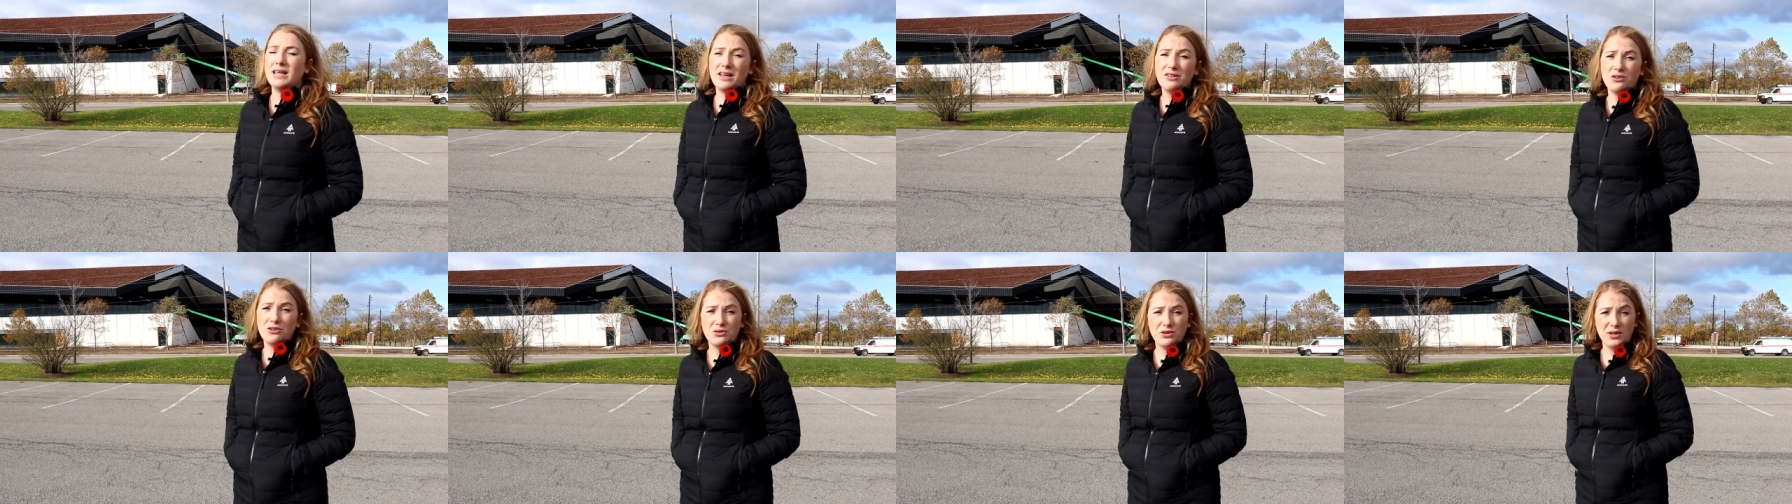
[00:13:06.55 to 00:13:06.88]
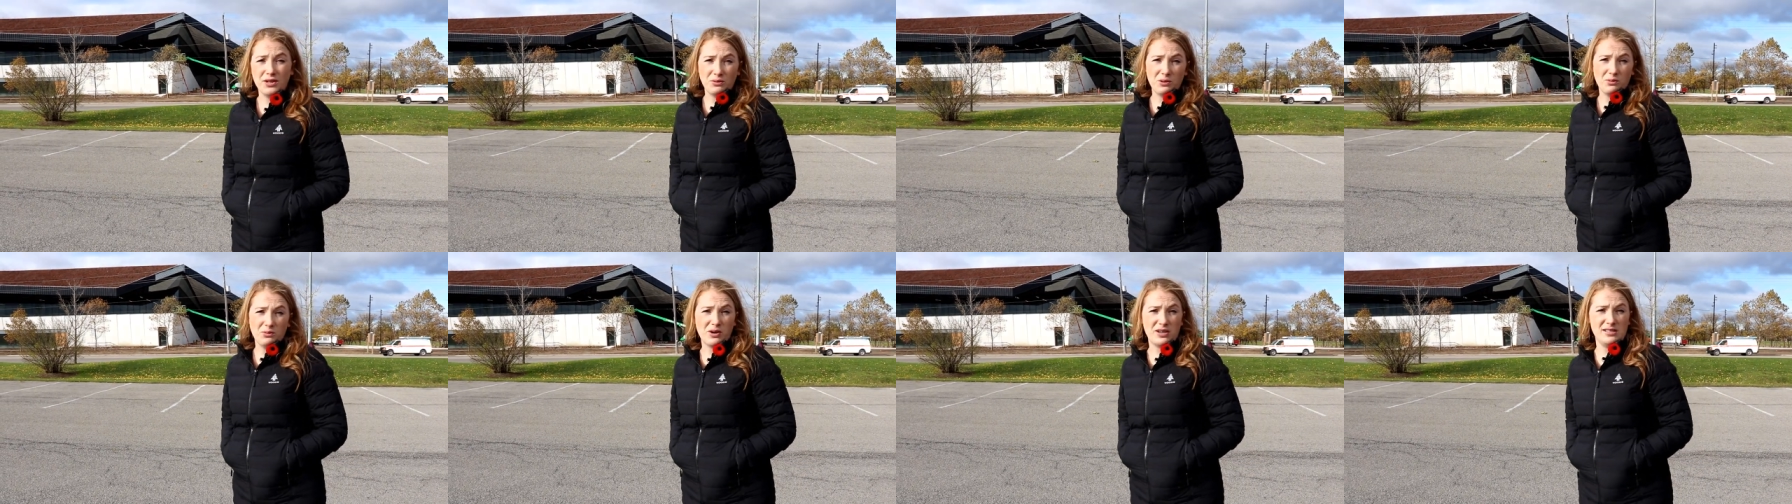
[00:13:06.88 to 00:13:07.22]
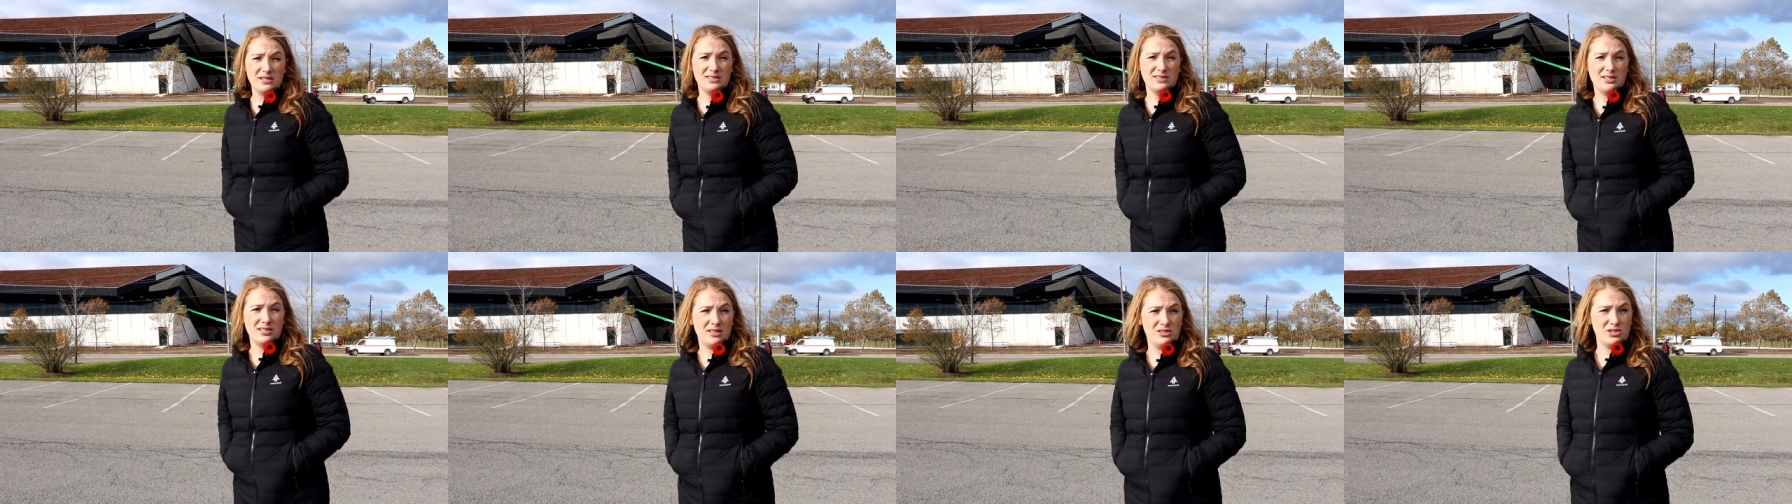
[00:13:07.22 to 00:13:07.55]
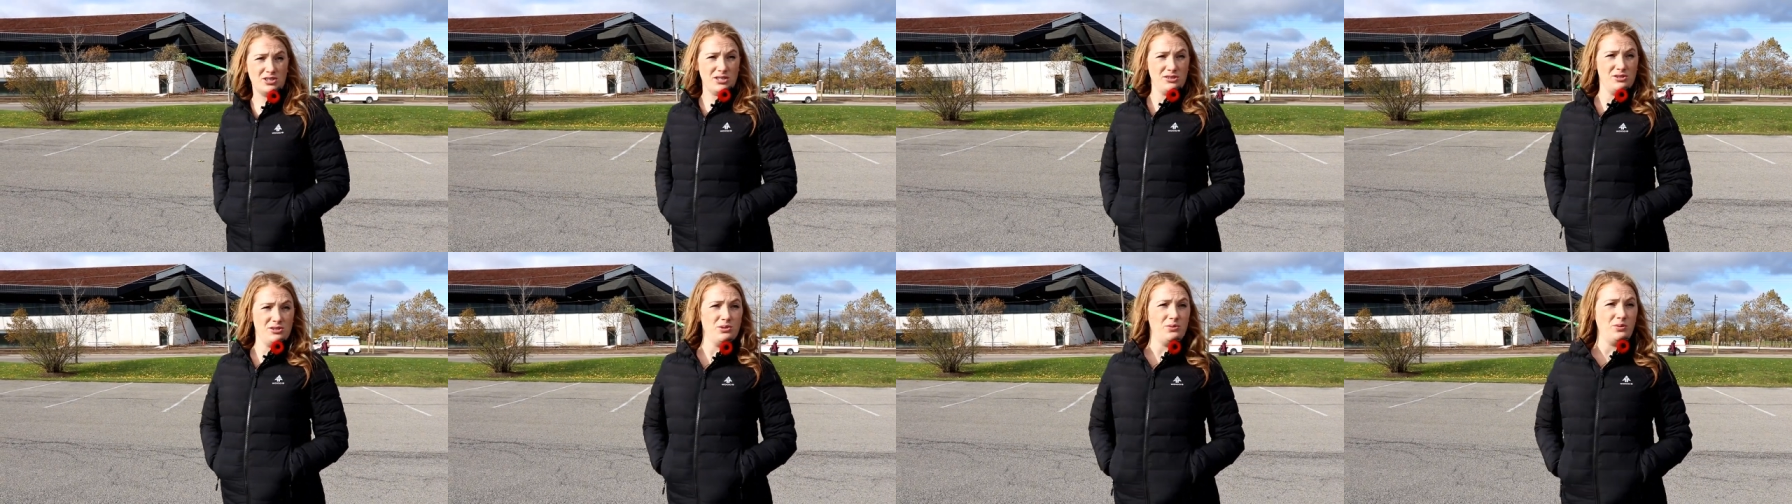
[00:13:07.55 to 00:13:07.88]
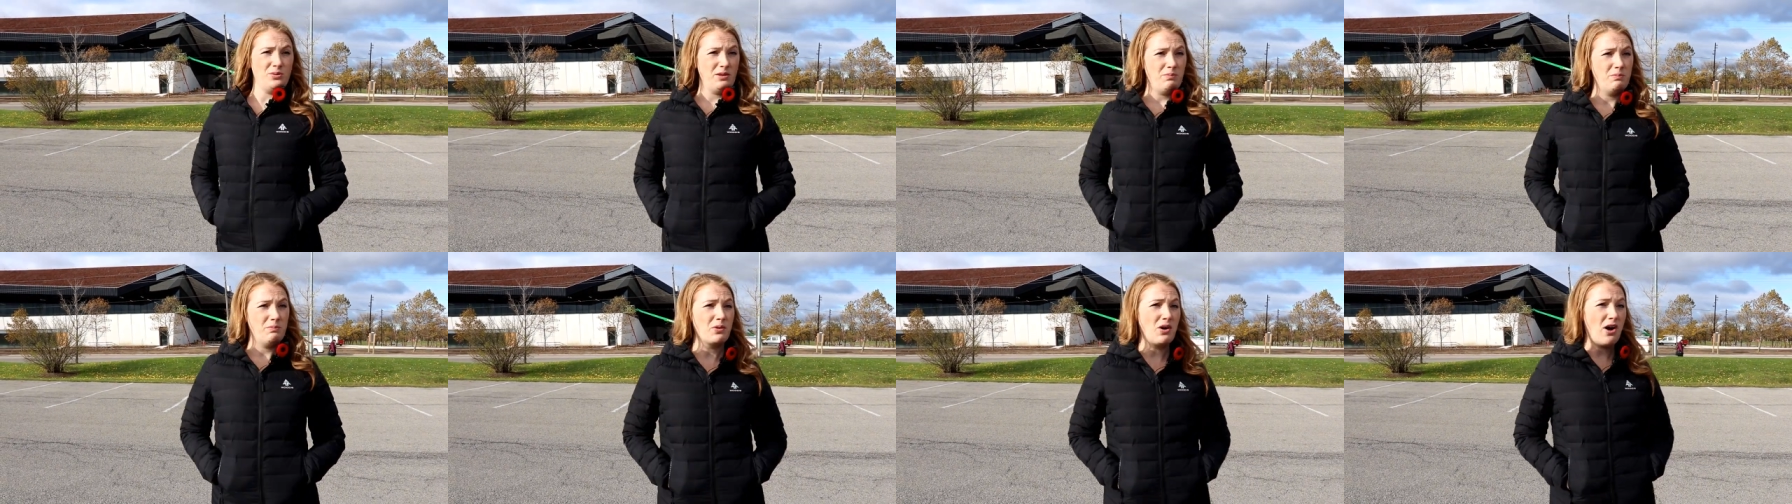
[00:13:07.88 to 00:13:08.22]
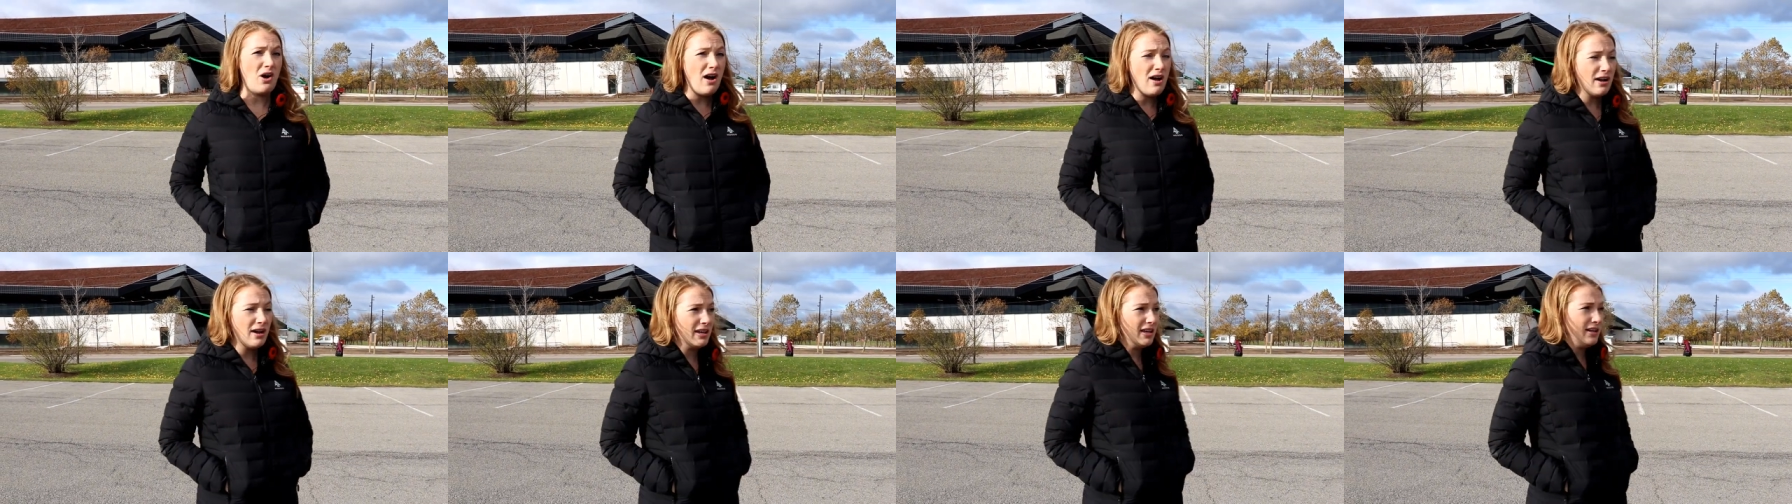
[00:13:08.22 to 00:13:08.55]
the other thing we wanted to touch on, so with
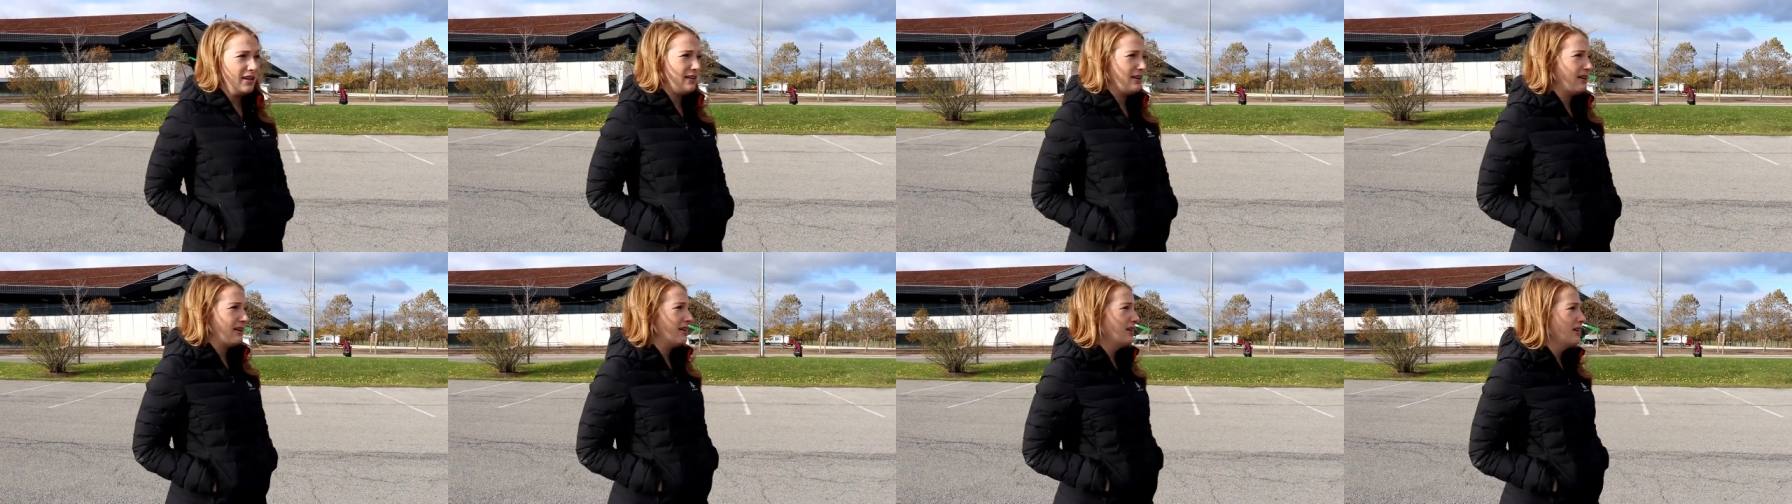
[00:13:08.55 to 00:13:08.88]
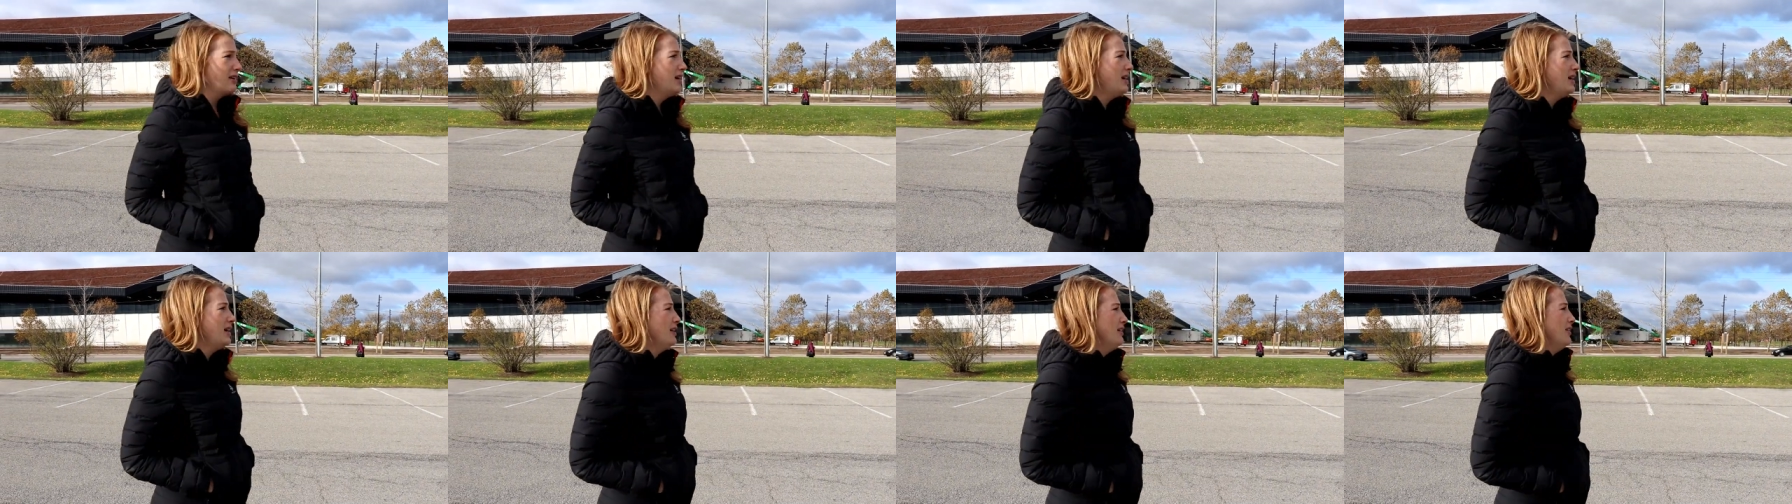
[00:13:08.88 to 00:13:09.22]
Brock here,